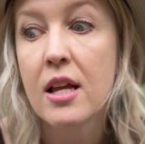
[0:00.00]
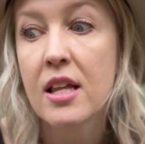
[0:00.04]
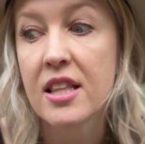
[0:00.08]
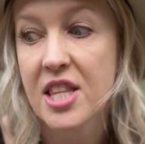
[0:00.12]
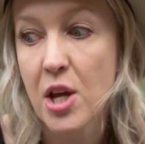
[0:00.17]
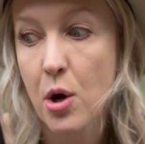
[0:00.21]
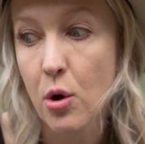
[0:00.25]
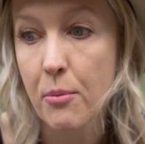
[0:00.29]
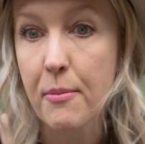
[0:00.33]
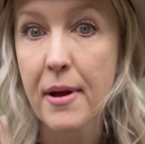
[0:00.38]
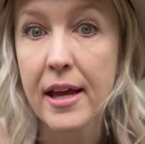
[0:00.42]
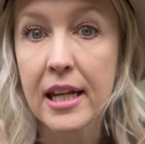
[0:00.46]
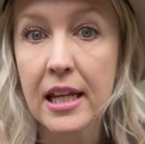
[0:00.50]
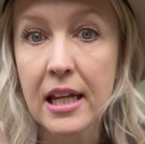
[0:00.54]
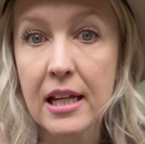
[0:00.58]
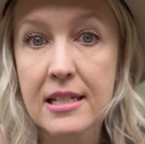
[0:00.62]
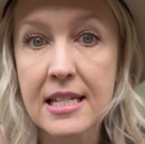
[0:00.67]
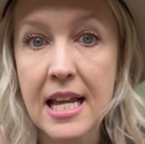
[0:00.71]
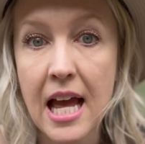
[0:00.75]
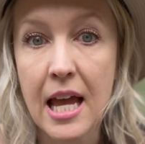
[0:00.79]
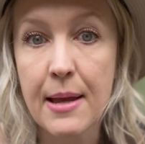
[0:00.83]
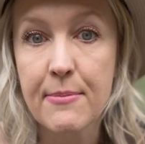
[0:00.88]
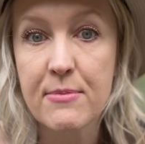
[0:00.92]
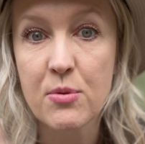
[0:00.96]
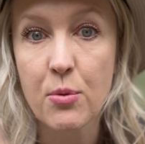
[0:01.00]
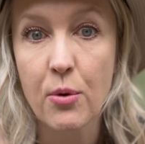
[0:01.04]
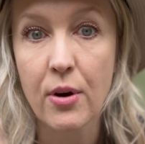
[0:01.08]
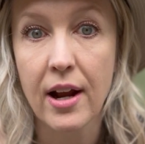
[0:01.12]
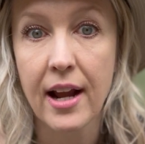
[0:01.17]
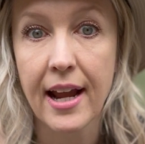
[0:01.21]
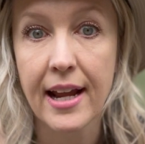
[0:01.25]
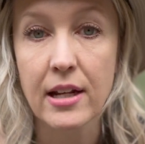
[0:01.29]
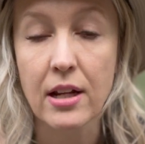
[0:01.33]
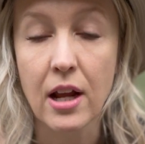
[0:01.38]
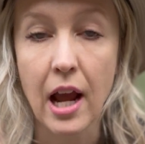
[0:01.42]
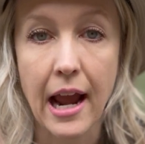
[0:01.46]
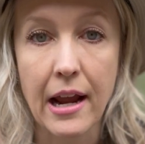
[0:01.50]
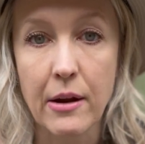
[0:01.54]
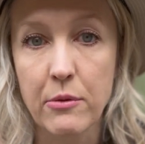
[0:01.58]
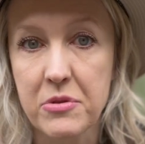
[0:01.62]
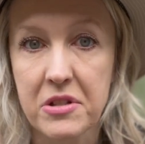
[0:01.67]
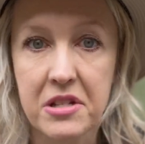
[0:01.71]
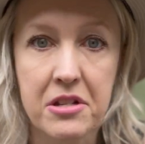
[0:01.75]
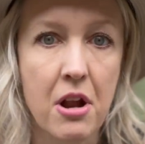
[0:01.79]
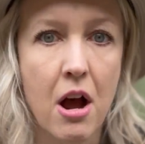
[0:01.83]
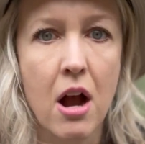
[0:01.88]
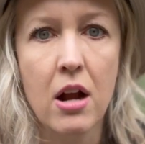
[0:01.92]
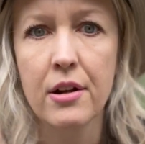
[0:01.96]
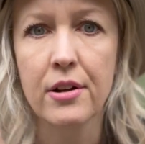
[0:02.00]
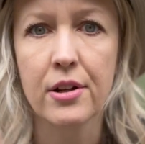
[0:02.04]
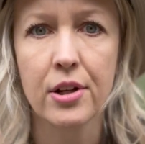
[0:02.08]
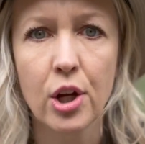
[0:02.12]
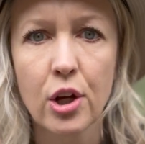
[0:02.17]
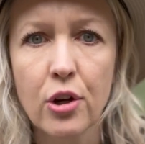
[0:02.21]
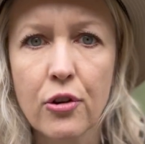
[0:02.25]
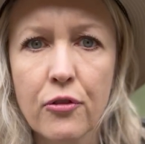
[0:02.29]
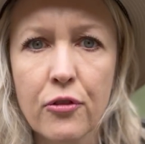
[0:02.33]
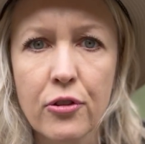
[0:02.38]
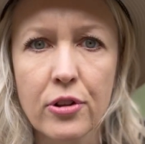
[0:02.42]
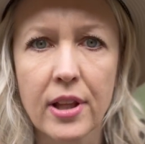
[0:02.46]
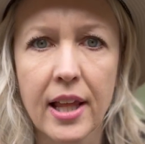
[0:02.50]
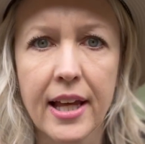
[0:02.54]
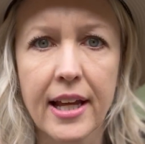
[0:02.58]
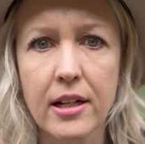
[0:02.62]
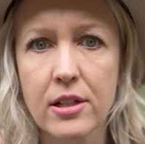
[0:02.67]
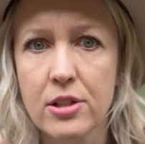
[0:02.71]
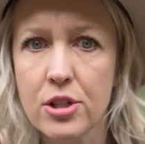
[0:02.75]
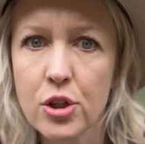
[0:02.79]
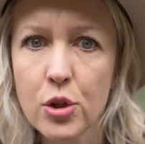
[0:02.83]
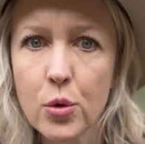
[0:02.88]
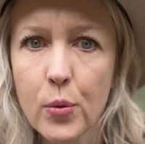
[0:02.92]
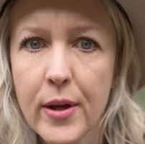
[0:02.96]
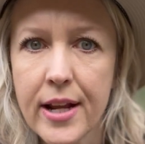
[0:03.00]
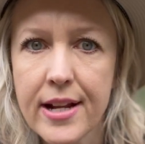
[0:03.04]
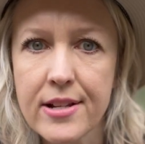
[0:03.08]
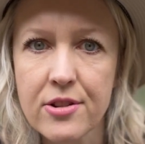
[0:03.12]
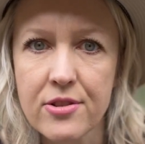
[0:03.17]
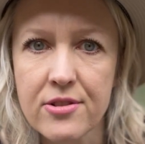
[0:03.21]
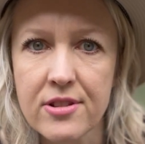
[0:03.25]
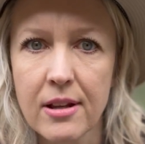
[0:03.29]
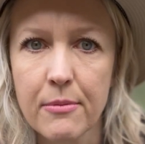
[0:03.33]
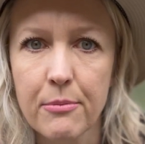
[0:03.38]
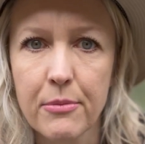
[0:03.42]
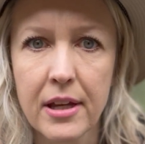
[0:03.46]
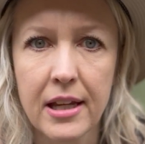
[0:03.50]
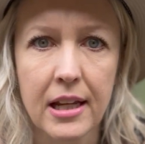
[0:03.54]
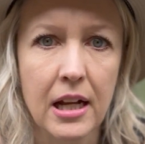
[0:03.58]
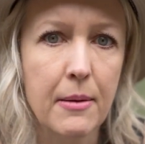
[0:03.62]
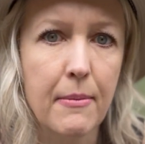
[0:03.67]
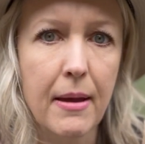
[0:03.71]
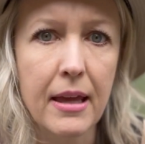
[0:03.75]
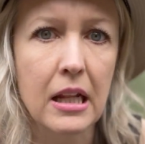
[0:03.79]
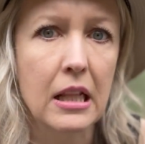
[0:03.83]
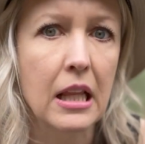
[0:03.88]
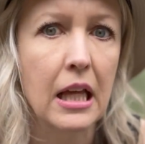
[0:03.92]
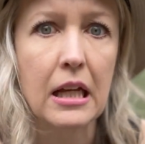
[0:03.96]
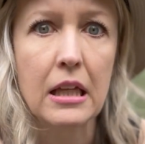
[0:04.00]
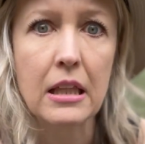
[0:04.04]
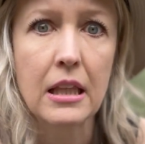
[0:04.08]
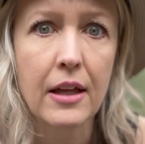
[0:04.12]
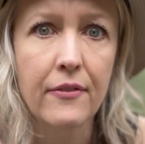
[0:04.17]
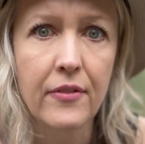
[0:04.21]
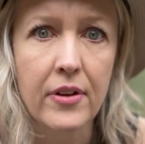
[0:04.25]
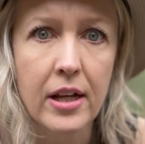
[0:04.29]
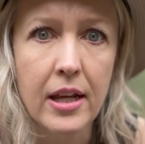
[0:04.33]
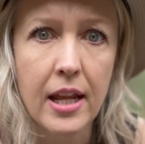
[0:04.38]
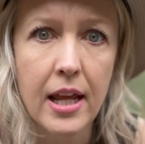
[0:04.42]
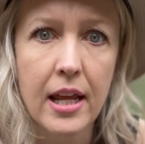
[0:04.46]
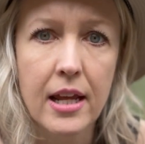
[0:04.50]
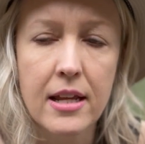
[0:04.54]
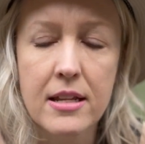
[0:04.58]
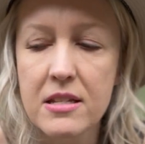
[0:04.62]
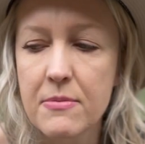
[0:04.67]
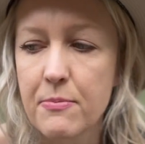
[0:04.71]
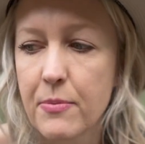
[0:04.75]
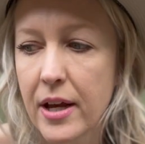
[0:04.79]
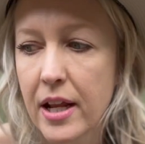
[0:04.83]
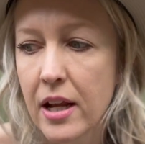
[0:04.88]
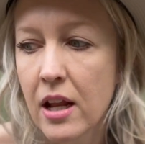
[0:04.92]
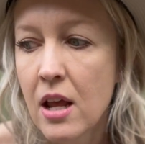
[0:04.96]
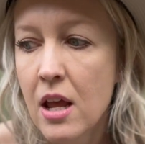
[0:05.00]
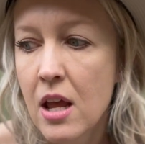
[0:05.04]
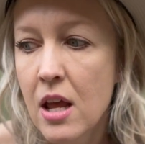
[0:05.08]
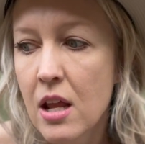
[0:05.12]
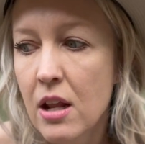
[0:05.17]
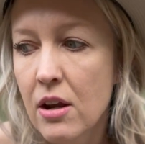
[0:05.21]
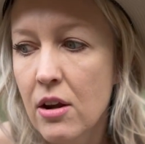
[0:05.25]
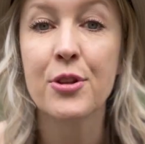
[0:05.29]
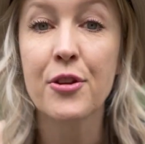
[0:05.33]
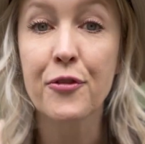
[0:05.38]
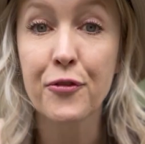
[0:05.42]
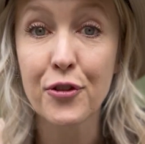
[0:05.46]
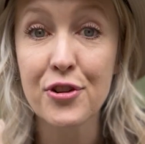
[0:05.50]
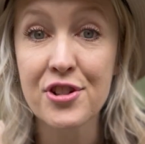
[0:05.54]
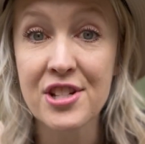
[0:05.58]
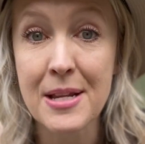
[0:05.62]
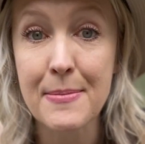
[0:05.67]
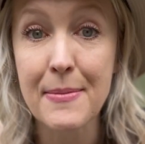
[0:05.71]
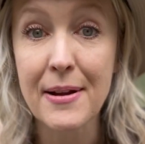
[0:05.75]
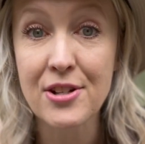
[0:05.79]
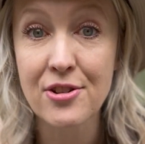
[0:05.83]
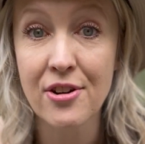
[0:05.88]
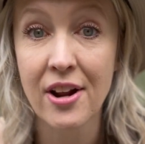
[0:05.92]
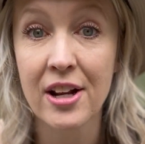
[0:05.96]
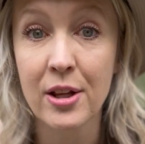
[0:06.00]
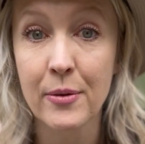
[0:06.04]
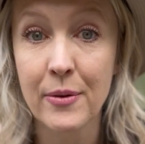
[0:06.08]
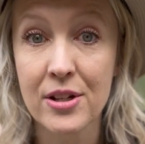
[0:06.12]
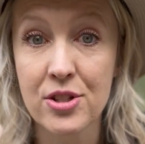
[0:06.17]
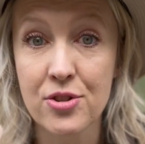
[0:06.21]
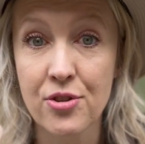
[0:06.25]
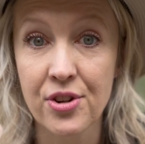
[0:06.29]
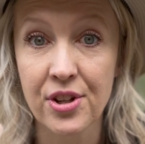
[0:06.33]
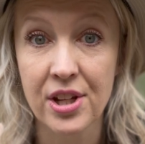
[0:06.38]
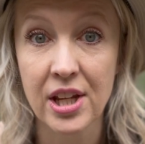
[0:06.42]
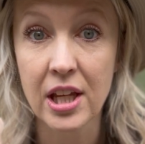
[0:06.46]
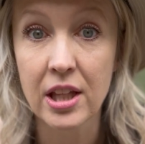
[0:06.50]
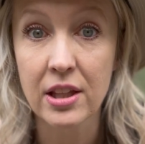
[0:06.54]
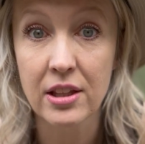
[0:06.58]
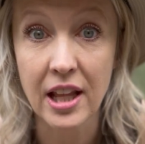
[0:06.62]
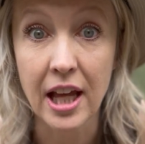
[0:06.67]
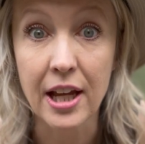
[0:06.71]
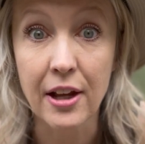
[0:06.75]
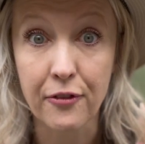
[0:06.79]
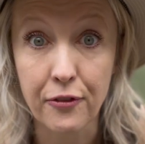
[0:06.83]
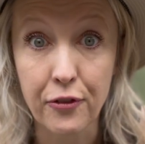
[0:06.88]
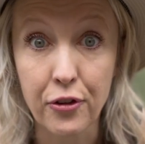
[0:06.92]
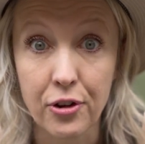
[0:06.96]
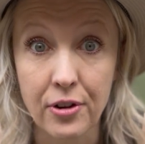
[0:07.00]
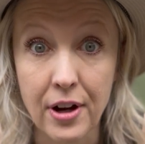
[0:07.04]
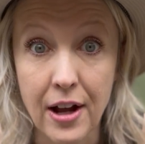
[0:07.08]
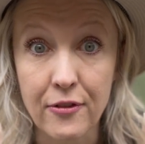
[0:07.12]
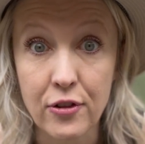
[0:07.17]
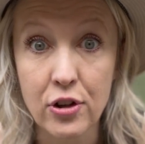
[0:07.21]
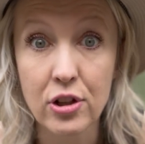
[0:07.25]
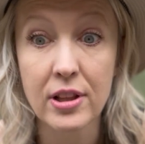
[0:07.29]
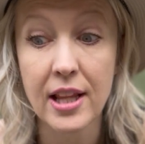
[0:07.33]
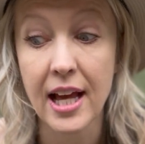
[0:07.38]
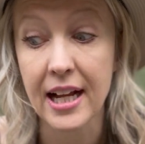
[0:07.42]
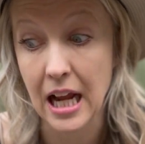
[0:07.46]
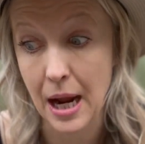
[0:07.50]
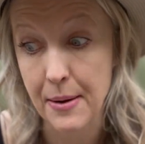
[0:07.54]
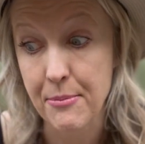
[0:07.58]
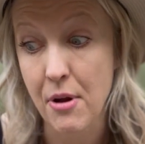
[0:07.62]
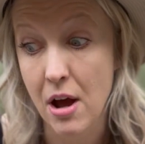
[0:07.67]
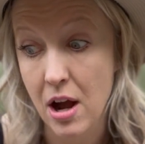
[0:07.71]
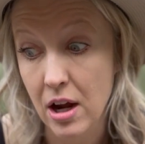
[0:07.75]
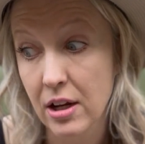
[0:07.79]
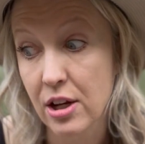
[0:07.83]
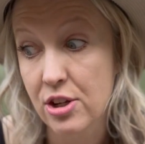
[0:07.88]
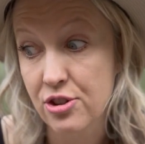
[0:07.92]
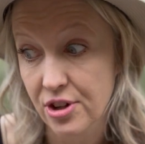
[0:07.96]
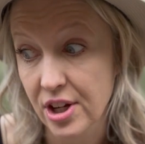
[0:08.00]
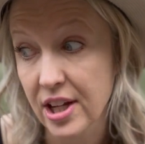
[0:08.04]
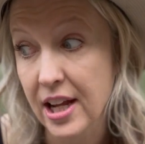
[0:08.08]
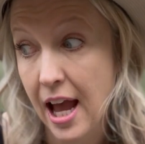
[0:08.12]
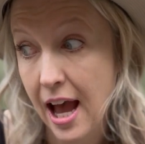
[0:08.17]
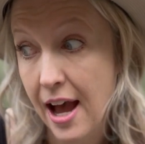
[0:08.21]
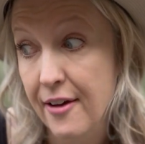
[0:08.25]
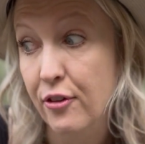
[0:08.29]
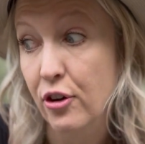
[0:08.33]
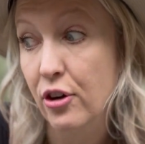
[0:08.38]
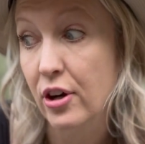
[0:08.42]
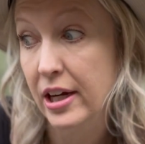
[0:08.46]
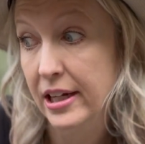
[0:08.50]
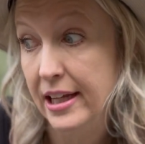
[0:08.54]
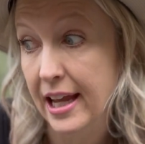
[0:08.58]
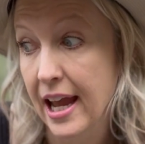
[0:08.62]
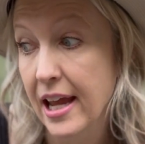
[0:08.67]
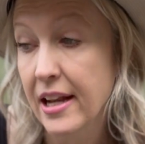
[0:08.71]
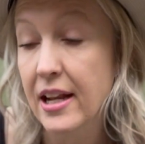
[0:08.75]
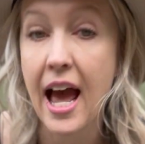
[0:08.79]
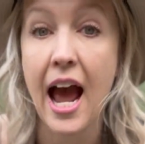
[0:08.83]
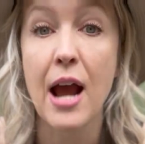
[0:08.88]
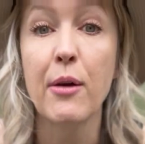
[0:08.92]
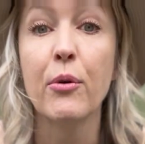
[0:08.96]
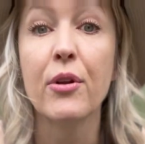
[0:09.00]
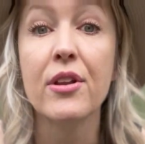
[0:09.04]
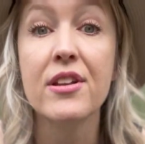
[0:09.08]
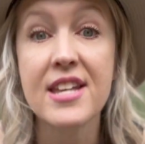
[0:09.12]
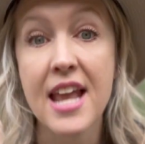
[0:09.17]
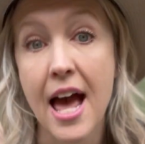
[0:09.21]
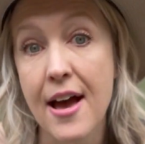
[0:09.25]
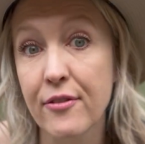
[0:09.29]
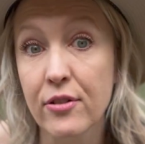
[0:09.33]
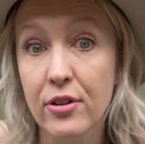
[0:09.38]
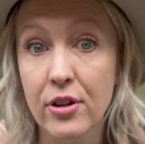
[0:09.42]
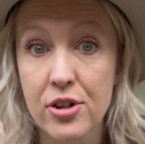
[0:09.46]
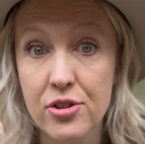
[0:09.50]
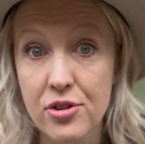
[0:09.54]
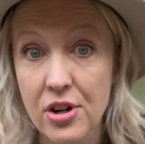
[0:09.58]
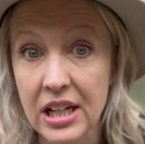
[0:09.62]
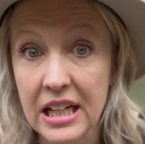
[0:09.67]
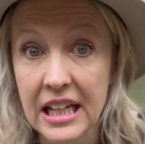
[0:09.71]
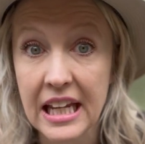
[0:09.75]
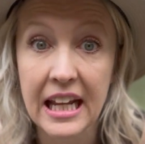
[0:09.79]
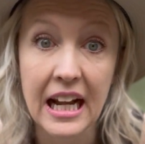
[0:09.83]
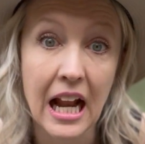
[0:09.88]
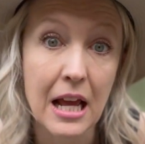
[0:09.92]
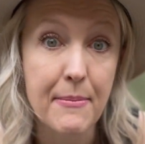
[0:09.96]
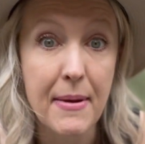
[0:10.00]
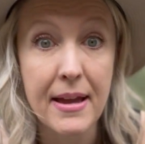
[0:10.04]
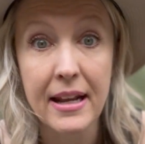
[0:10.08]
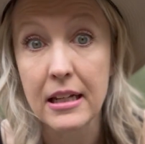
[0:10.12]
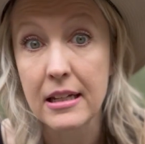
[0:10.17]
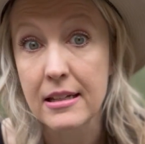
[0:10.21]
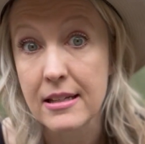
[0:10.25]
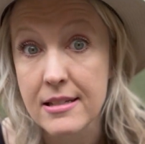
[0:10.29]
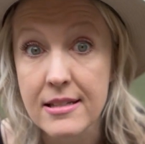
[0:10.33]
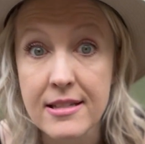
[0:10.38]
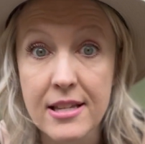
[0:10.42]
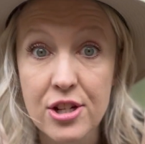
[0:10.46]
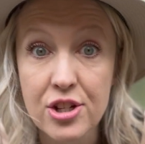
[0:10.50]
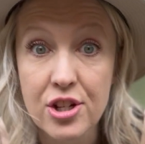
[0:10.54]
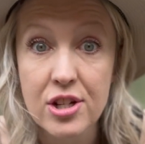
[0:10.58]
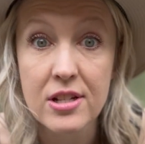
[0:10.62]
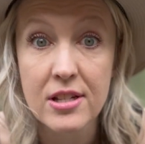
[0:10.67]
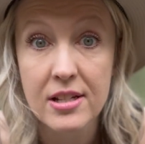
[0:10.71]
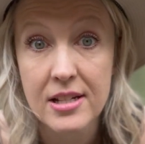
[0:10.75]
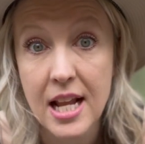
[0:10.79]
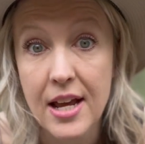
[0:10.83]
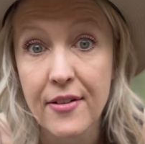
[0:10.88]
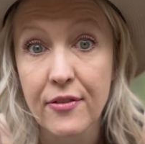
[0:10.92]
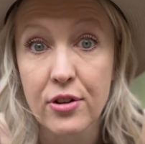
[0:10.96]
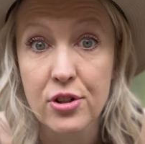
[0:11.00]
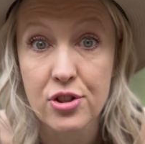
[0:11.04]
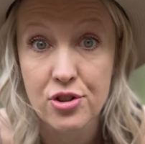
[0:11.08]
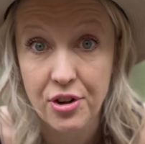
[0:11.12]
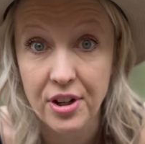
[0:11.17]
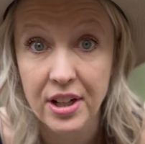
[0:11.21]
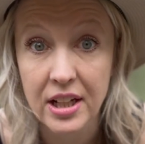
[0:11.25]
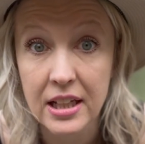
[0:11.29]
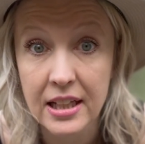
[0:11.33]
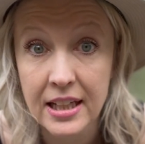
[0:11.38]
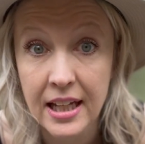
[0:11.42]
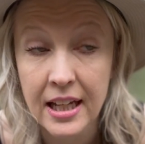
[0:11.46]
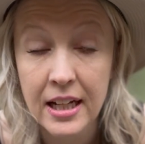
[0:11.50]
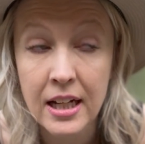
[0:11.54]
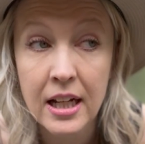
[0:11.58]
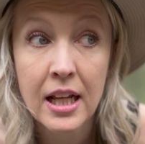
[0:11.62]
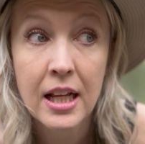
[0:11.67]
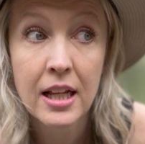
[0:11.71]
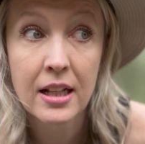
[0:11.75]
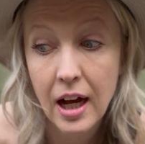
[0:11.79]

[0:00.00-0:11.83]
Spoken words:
There were many a times where I was not going to go for like 2 weeks or something and I made it like 11 days. But so the first time I tried to quit drinking, like forever, like I'm not going to drink ever again. I will never drink again. I made a decision to never drink again.